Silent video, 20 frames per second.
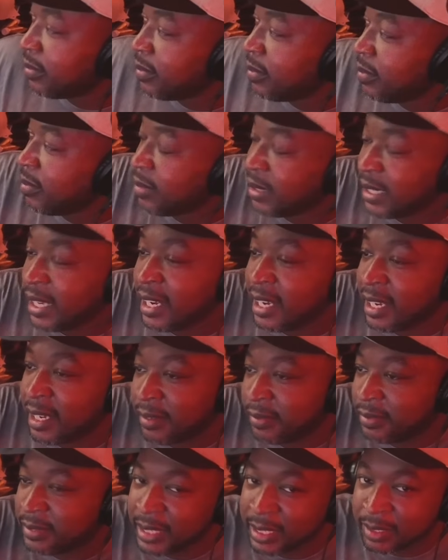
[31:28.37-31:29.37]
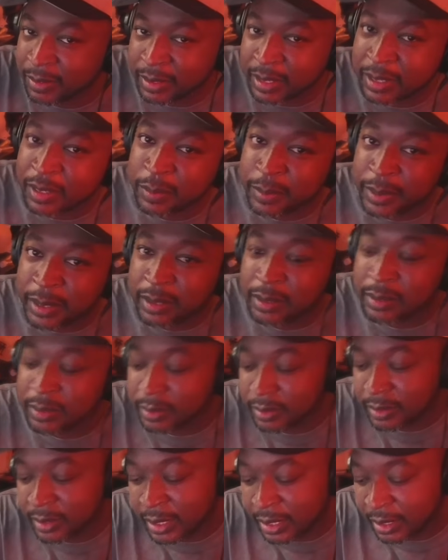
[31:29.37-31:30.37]
live they don't get no better.
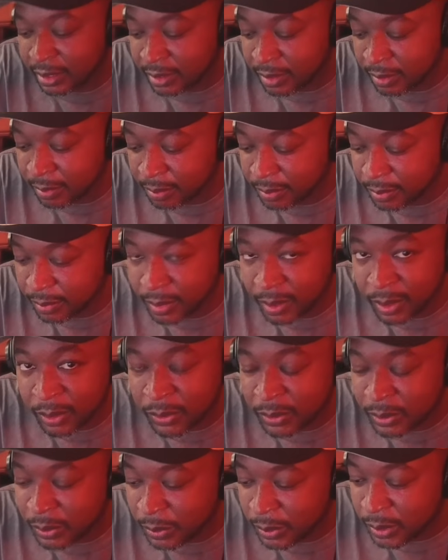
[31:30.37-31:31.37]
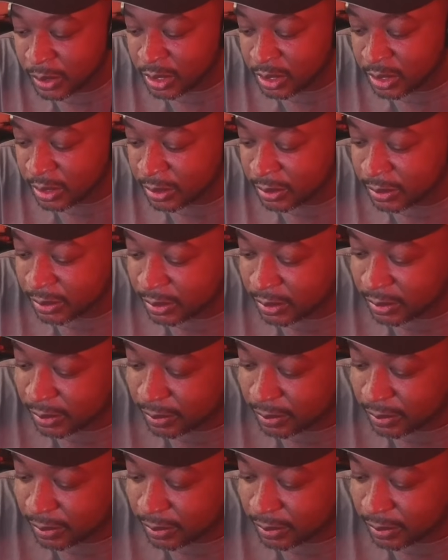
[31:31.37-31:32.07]
Like them older war shows.